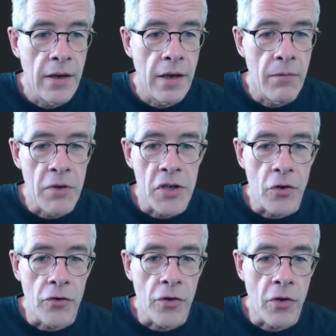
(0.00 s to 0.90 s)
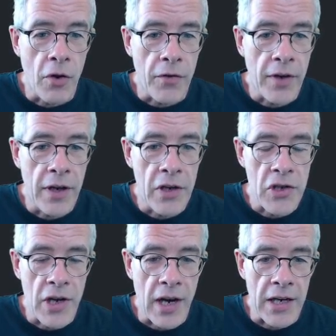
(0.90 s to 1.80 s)
which is also not
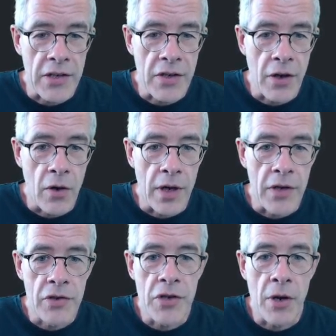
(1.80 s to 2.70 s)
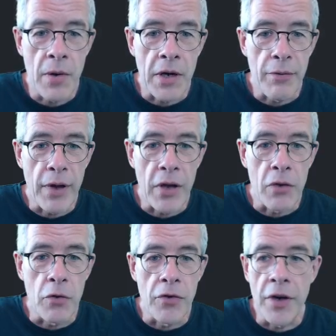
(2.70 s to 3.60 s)
initialized, so it's showing the
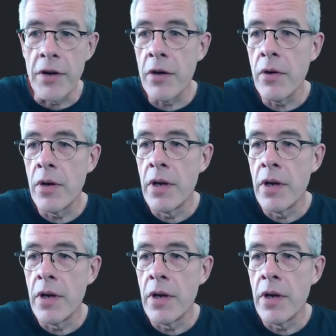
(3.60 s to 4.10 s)
value 0.